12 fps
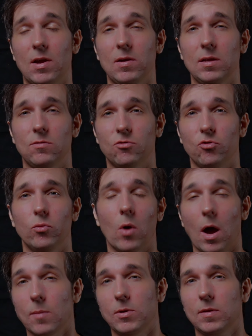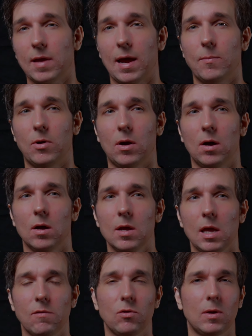very true hybrid camera,
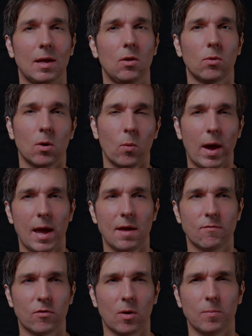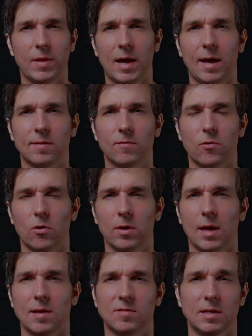if you can look away from that
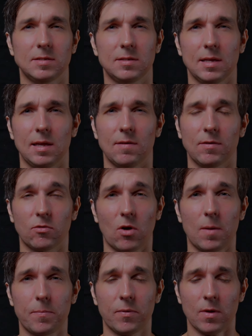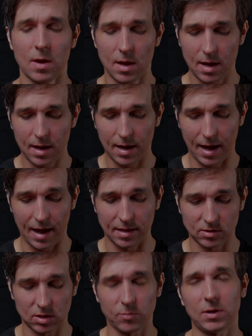4K 60 crop.
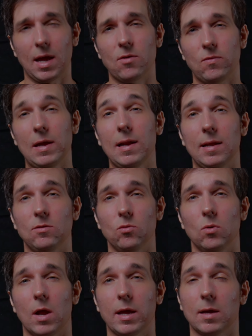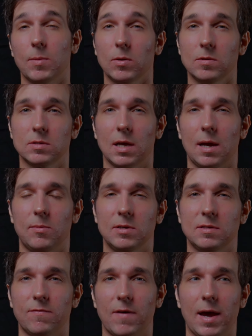And something I really do like about this camera
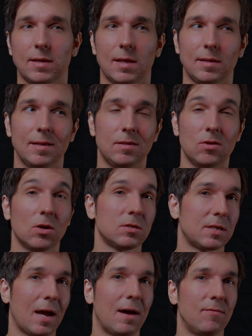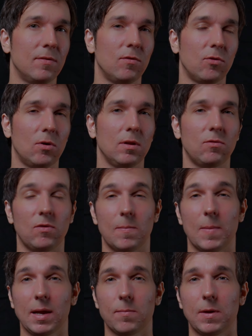is the fact that it does have 33
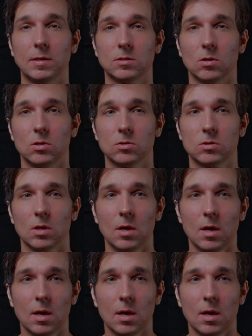megapixels,